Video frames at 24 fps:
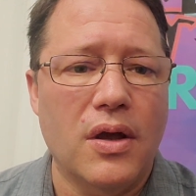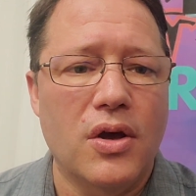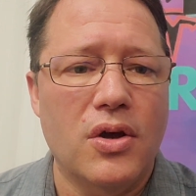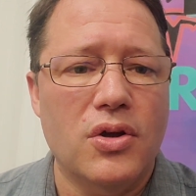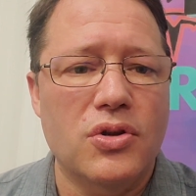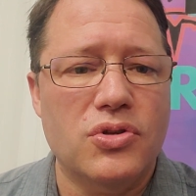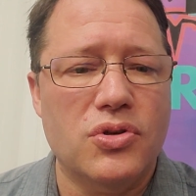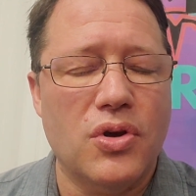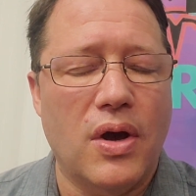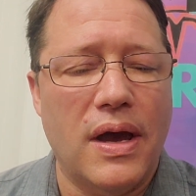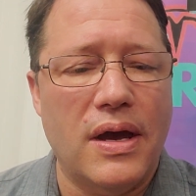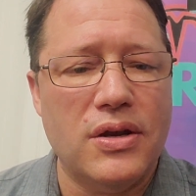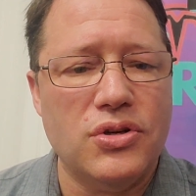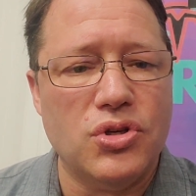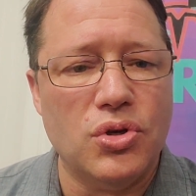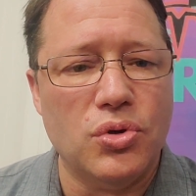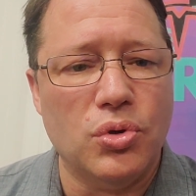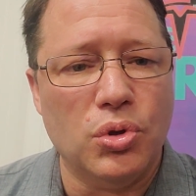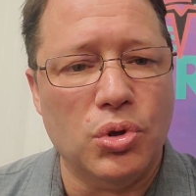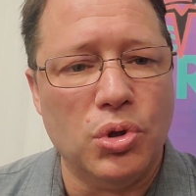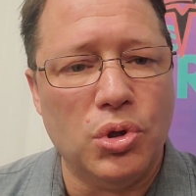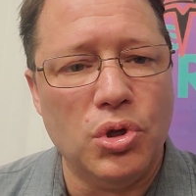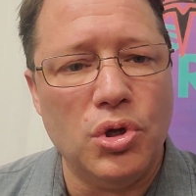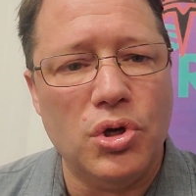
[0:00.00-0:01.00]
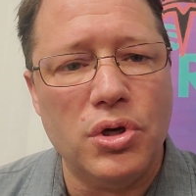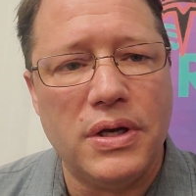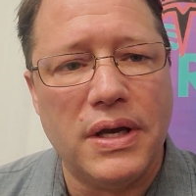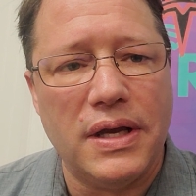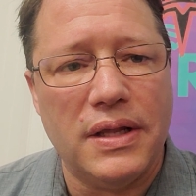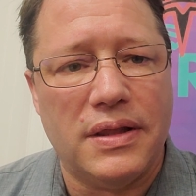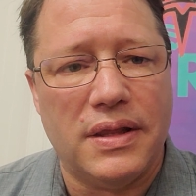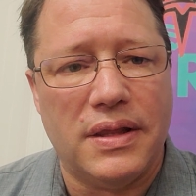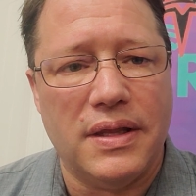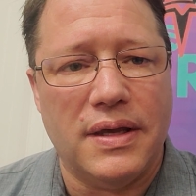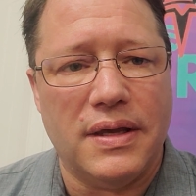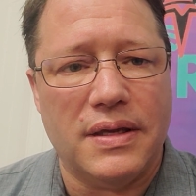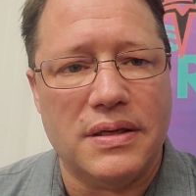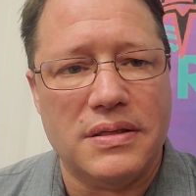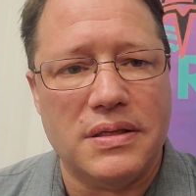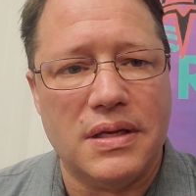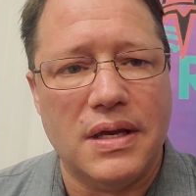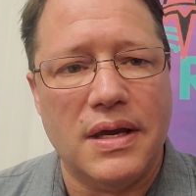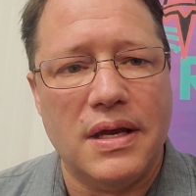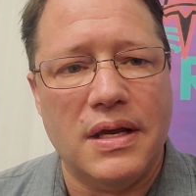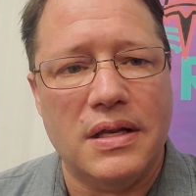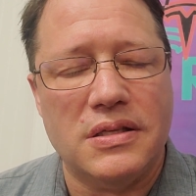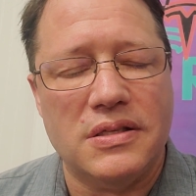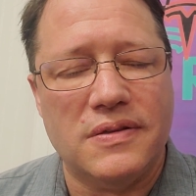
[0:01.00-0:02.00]
So as you look at this,
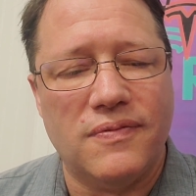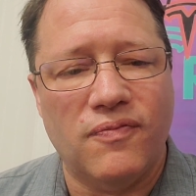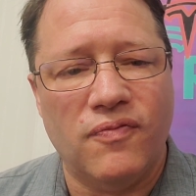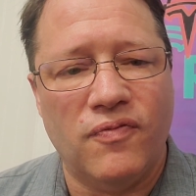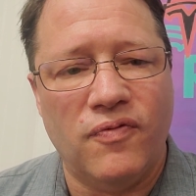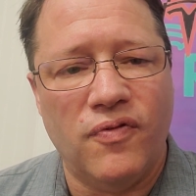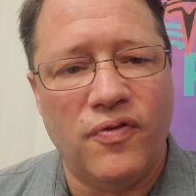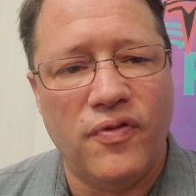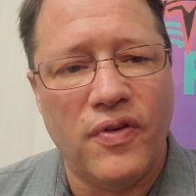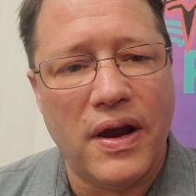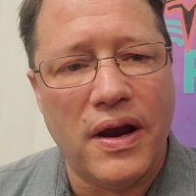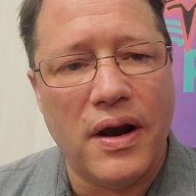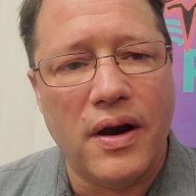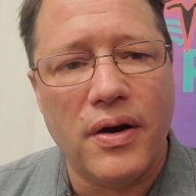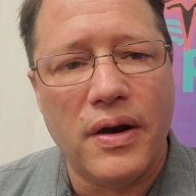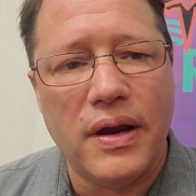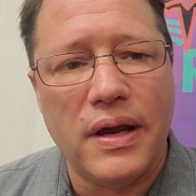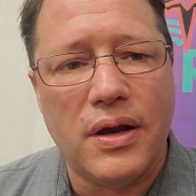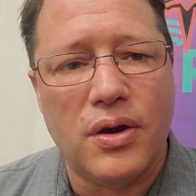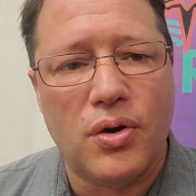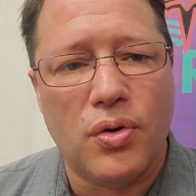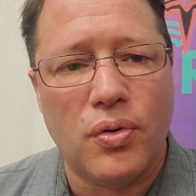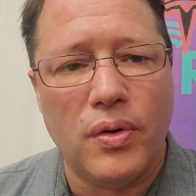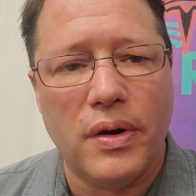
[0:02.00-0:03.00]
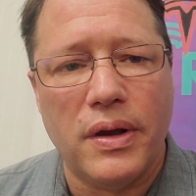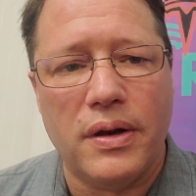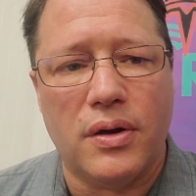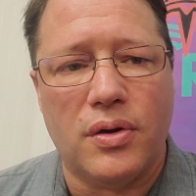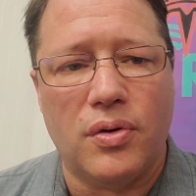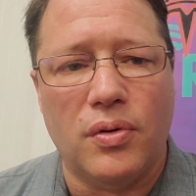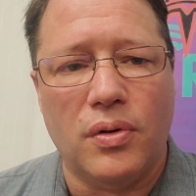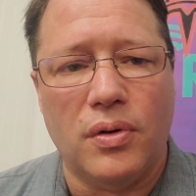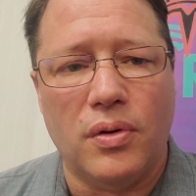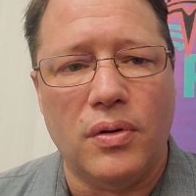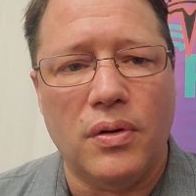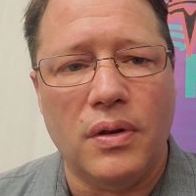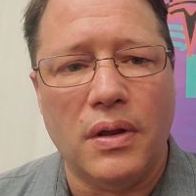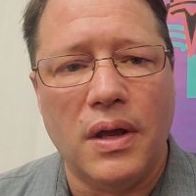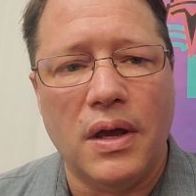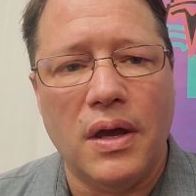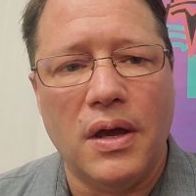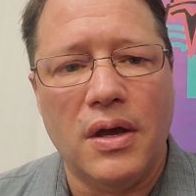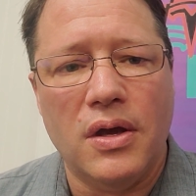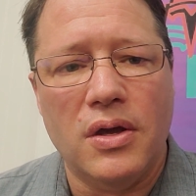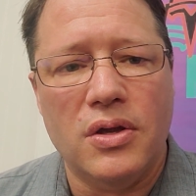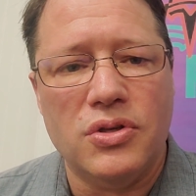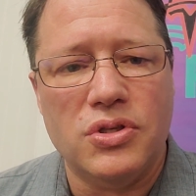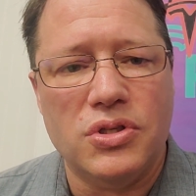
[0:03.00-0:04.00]
it's very critical
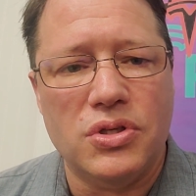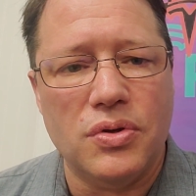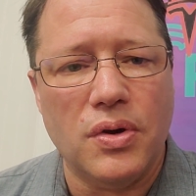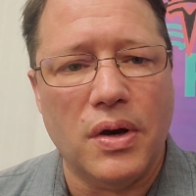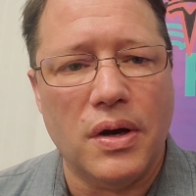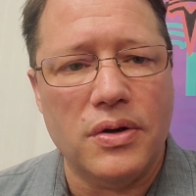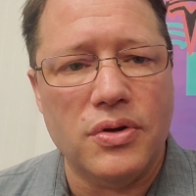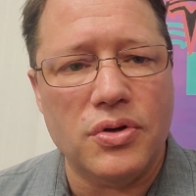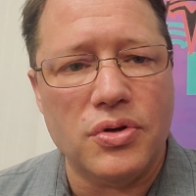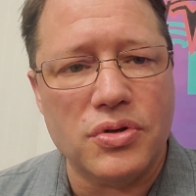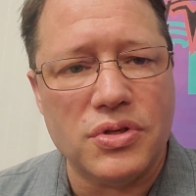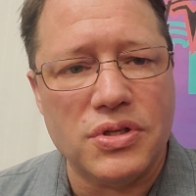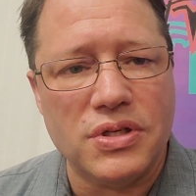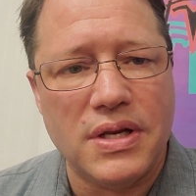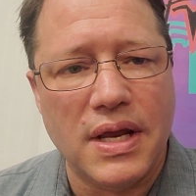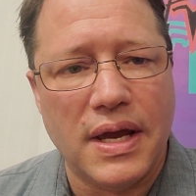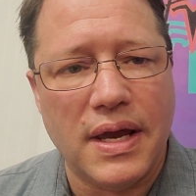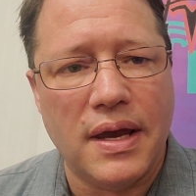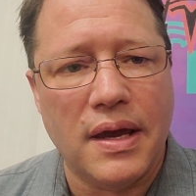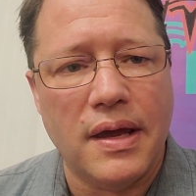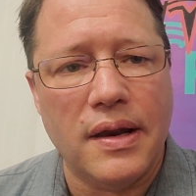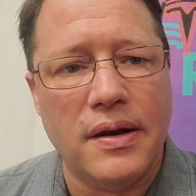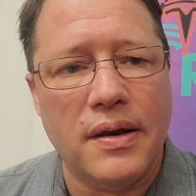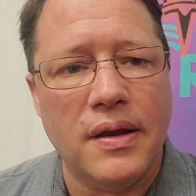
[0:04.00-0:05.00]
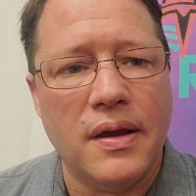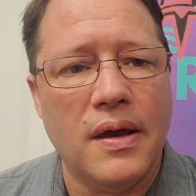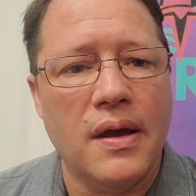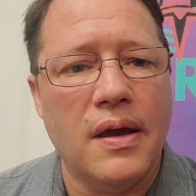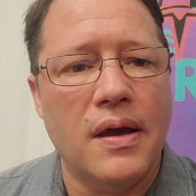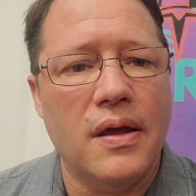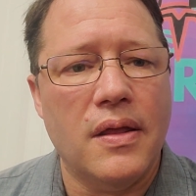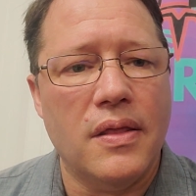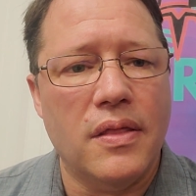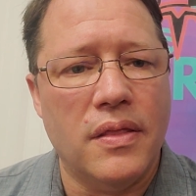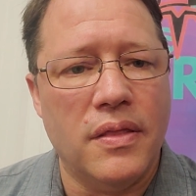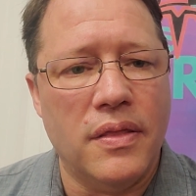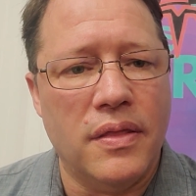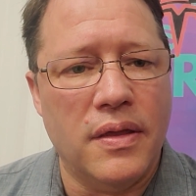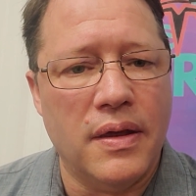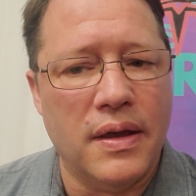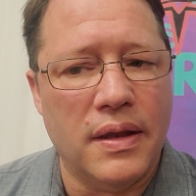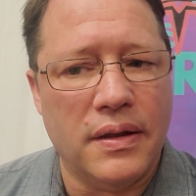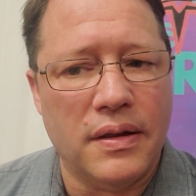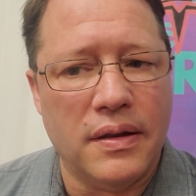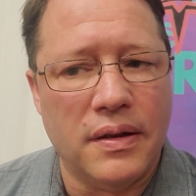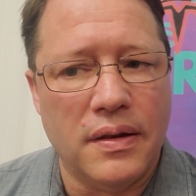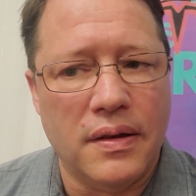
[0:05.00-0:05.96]
to understand that